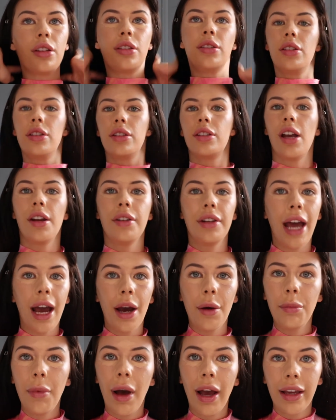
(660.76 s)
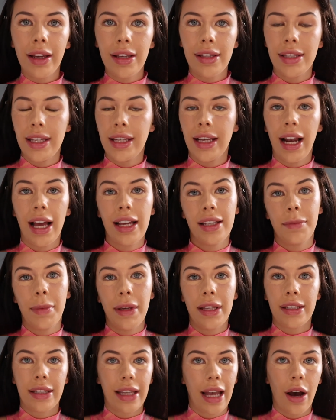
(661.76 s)
So now my concealer has
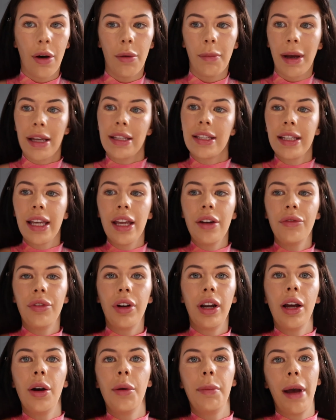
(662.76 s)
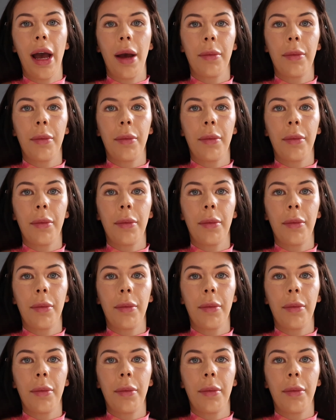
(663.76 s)
been sat on my skin for a little bit.